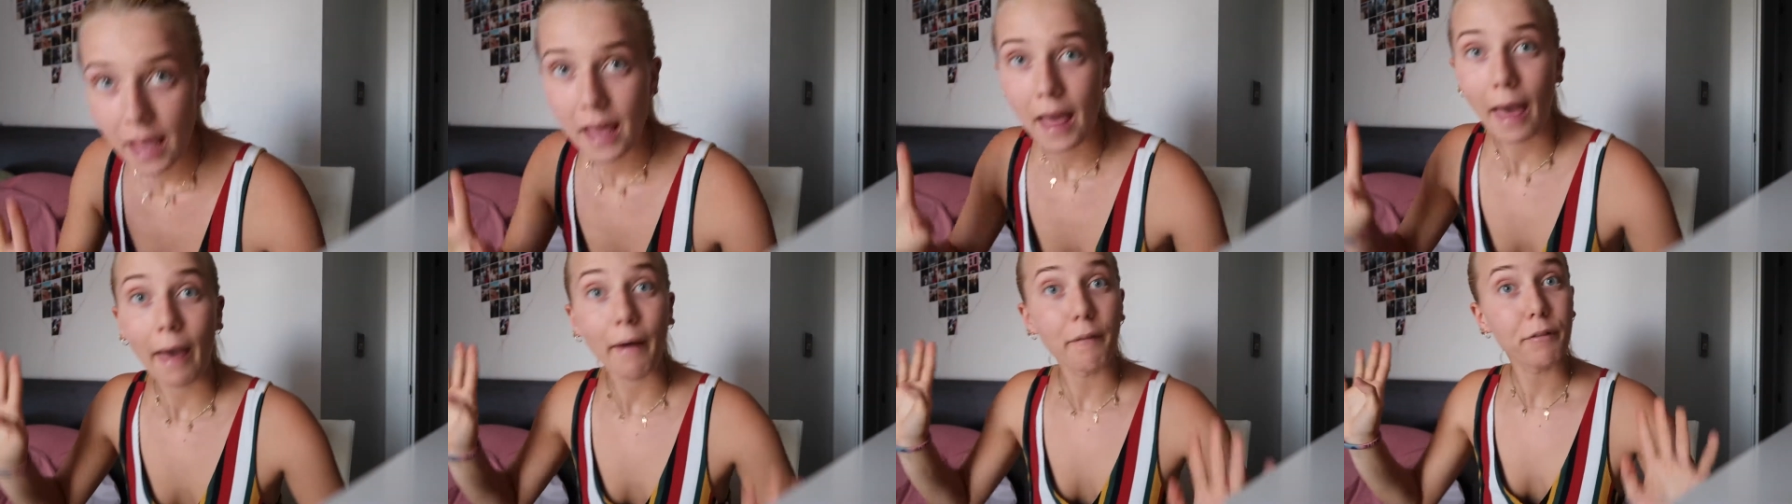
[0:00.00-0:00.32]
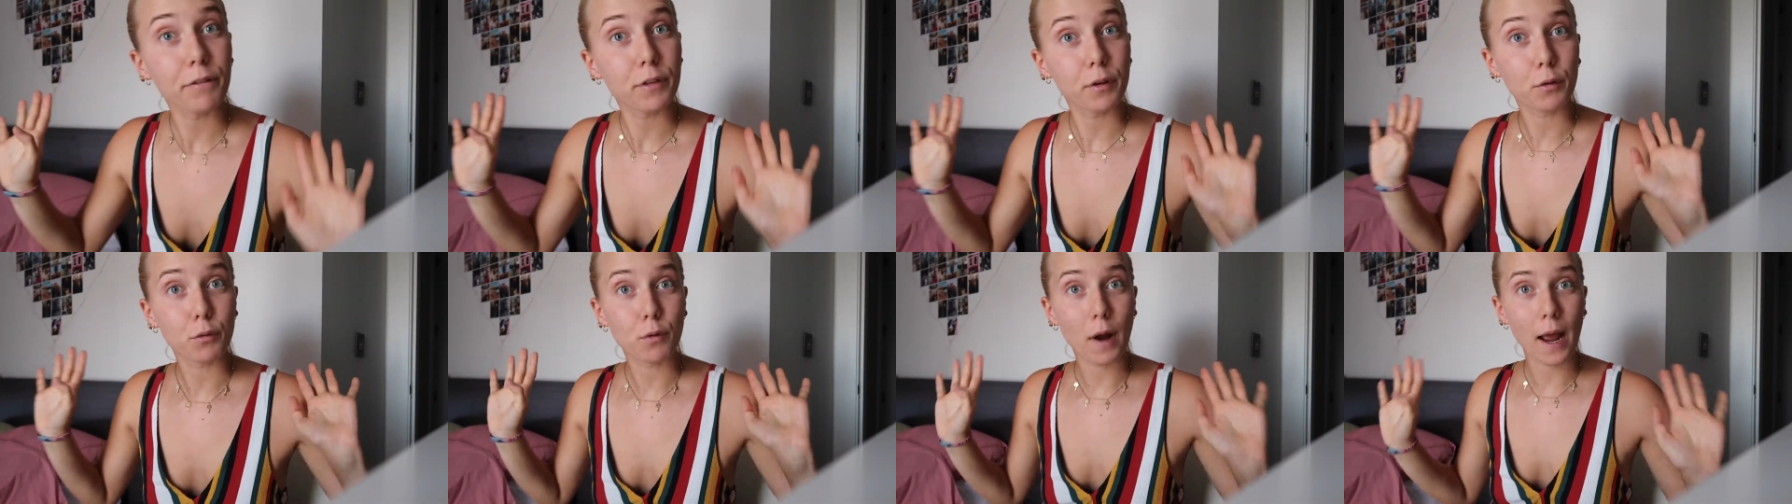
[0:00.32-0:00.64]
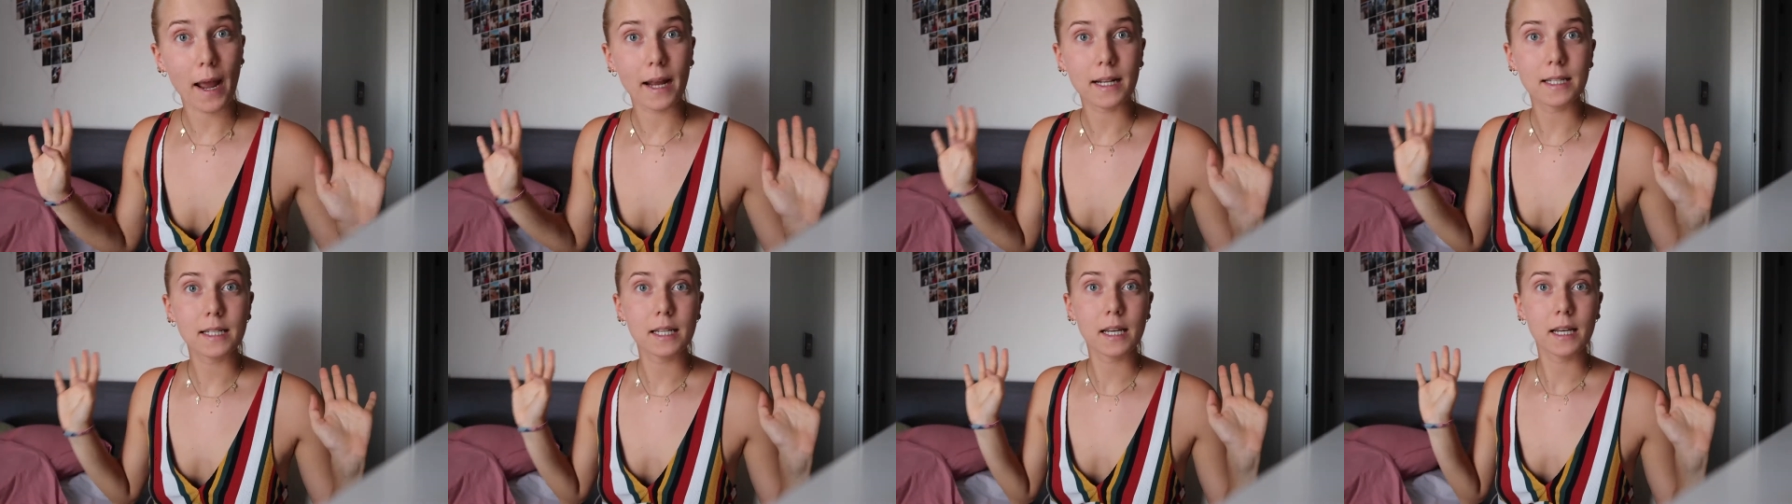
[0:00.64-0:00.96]
have the
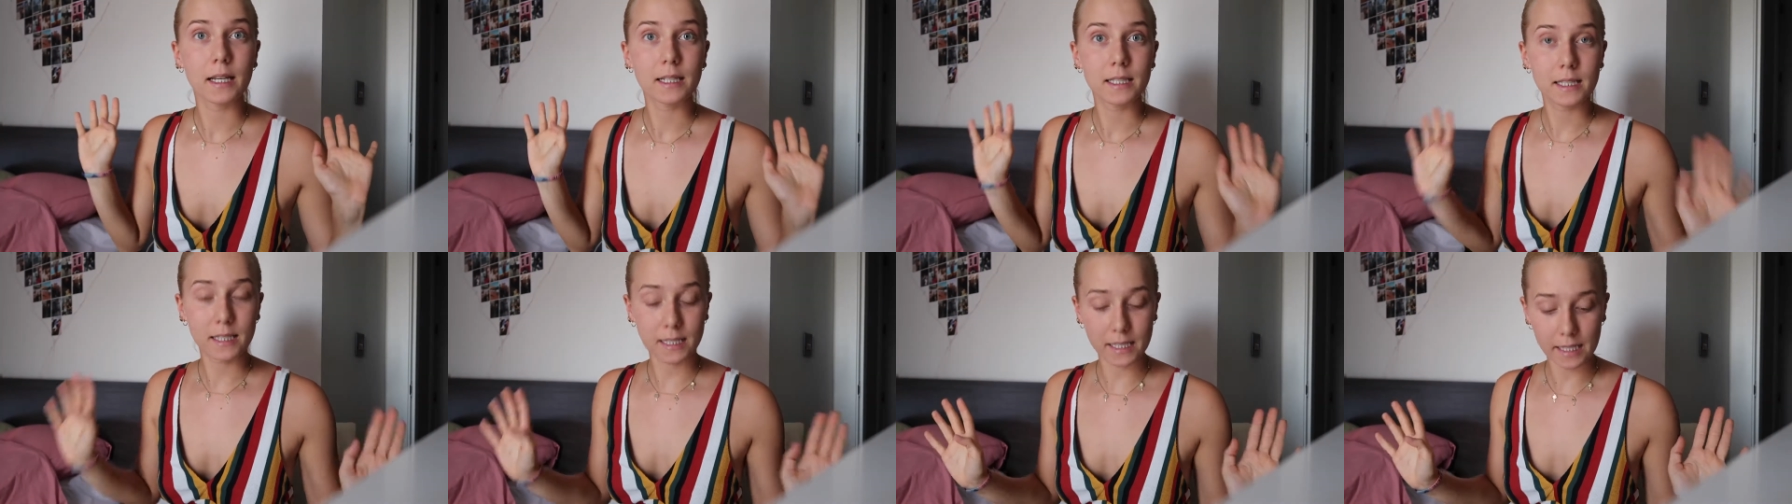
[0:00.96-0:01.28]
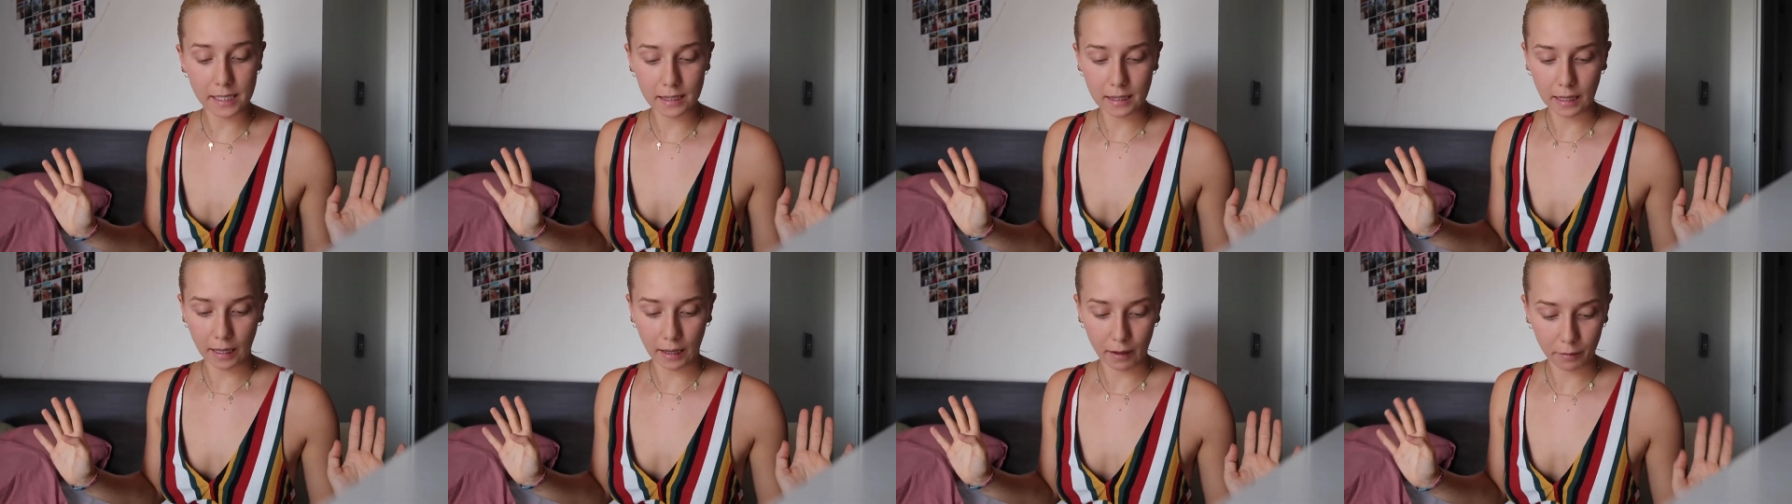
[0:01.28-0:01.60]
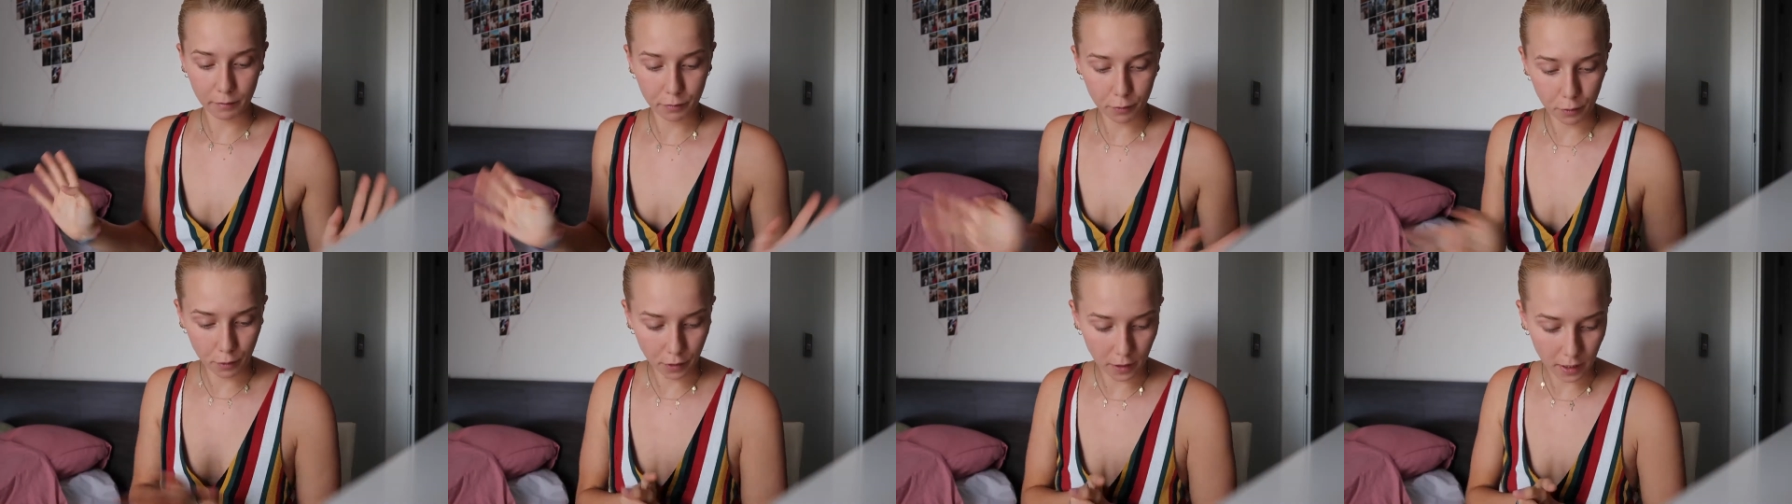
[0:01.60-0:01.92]
right seating
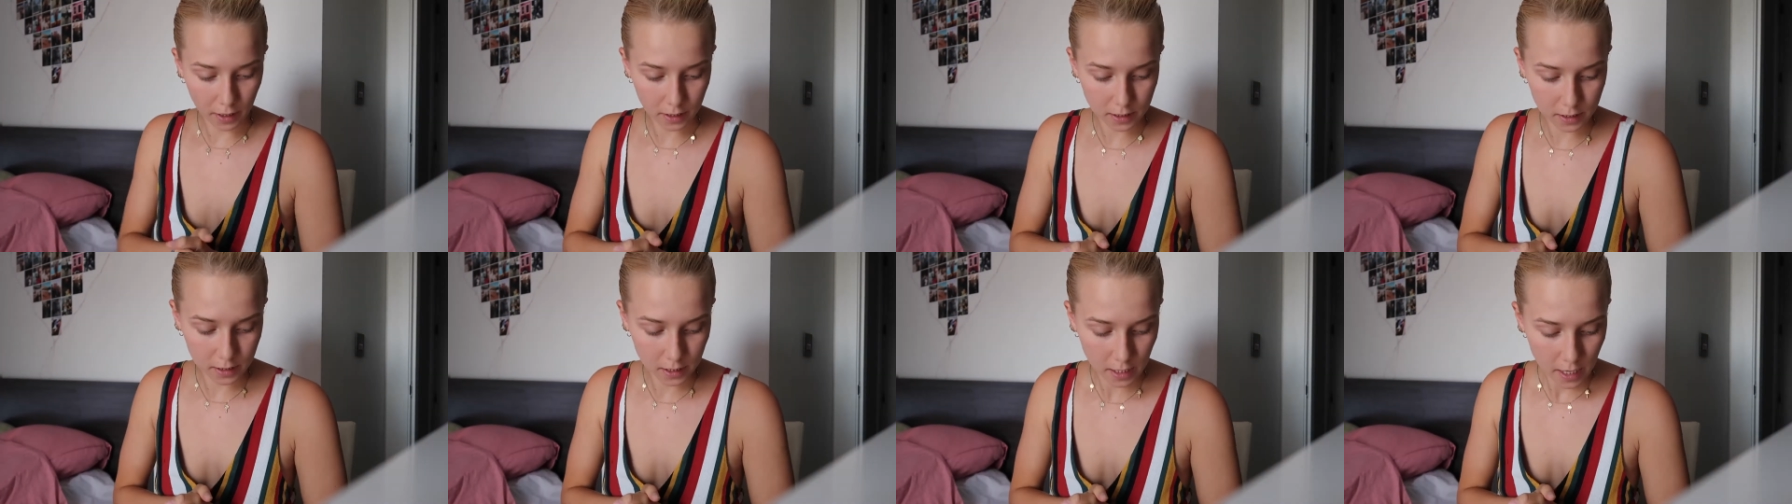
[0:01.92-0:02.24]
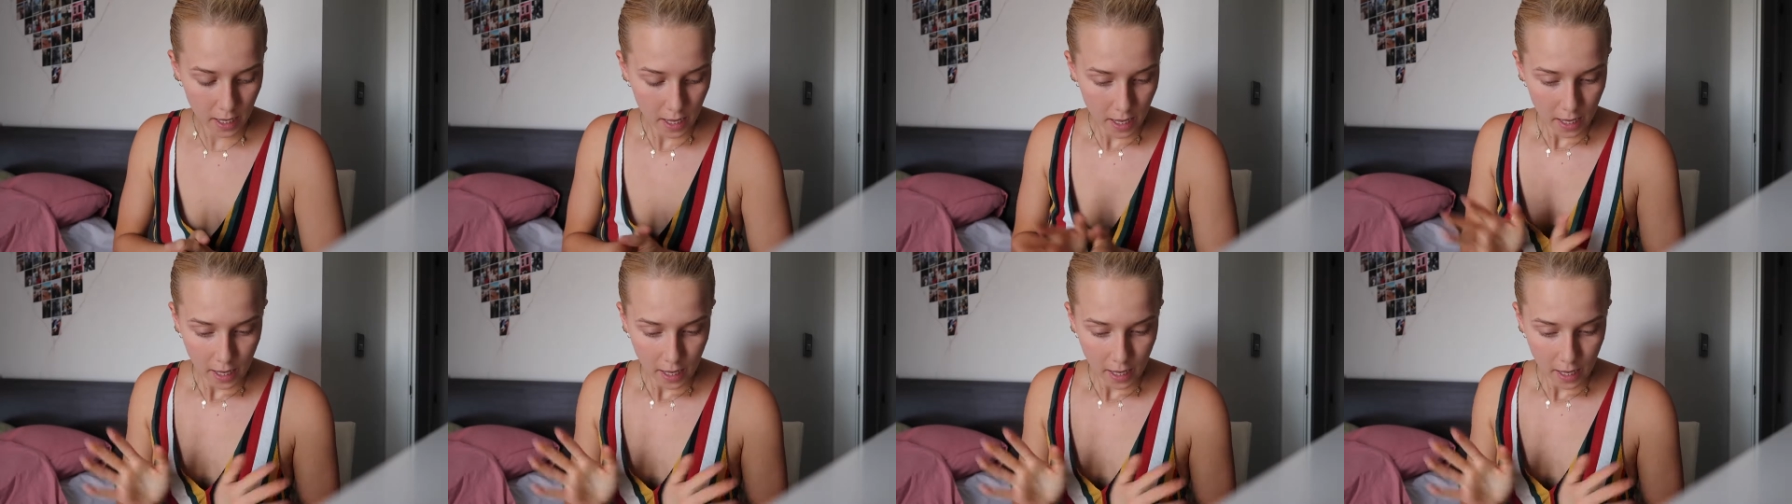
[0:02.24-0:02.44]
for this